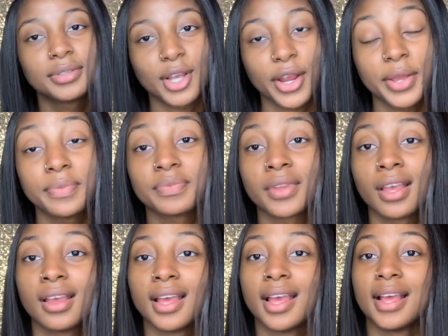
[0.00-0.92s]
sorry,
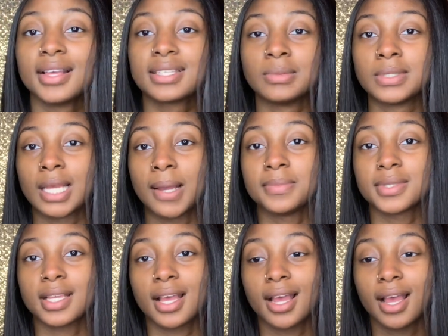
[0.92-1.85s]
sometimes
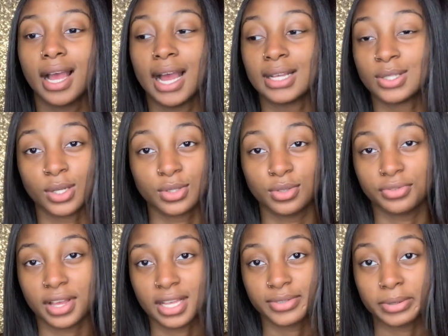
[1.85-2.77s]
I talk too
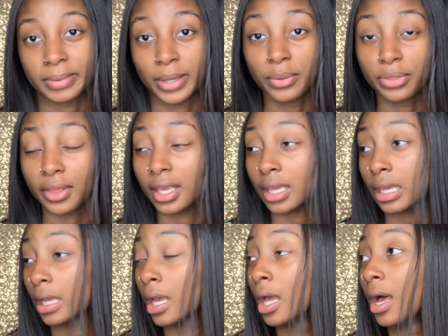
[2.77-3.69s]
fast for my own
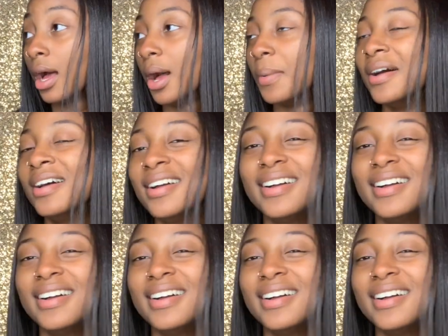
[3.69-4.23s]
thinking. Um,